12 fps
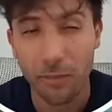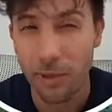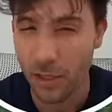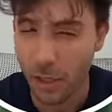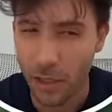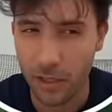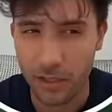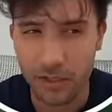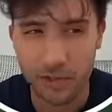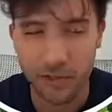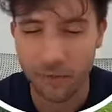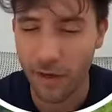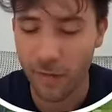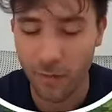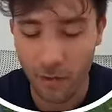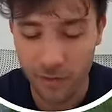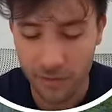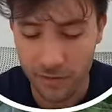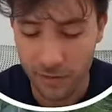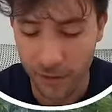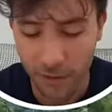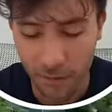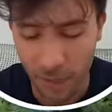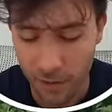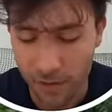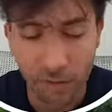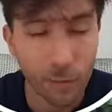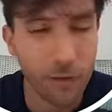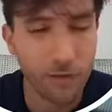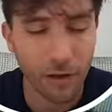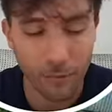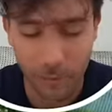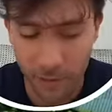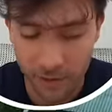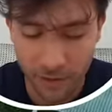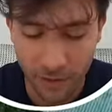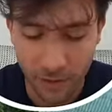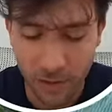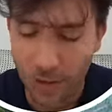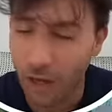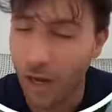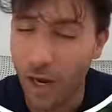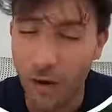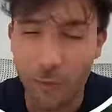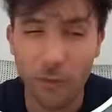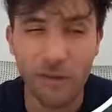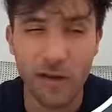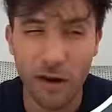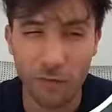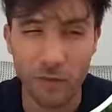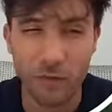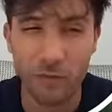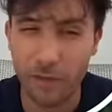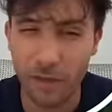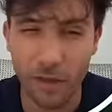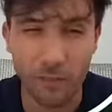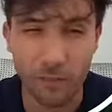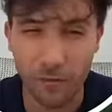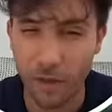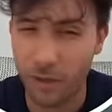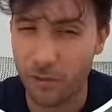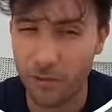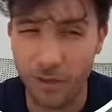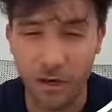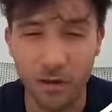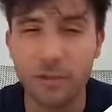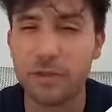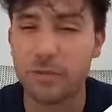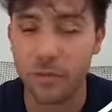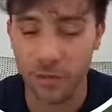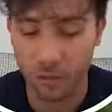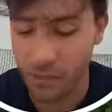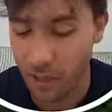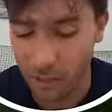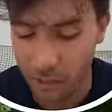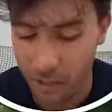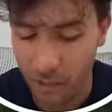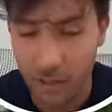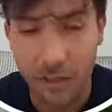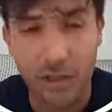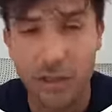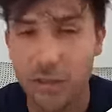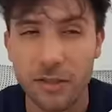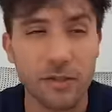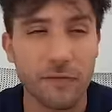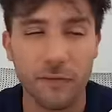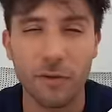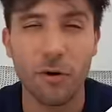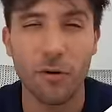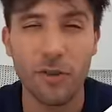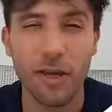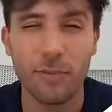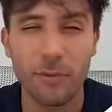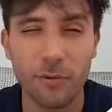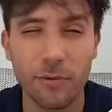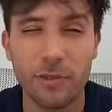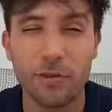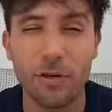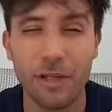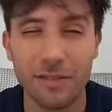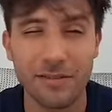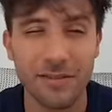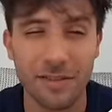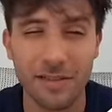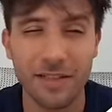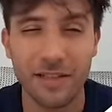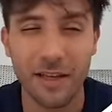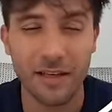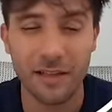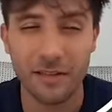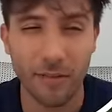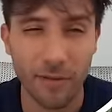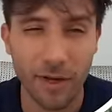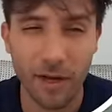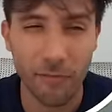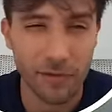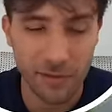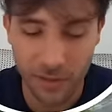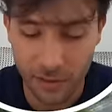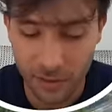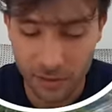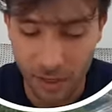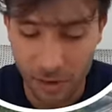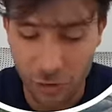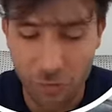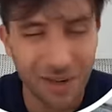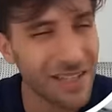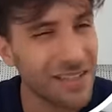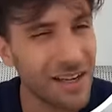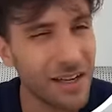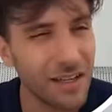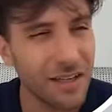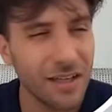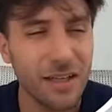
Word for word: Be honest. Is it five bucks? Is it ten bucks? Everyone's got a price. I would never jump in that pool. I don't care how much money you gave me. Because if you go in that pool, you're instantly getting some kind of a sickness and you might die.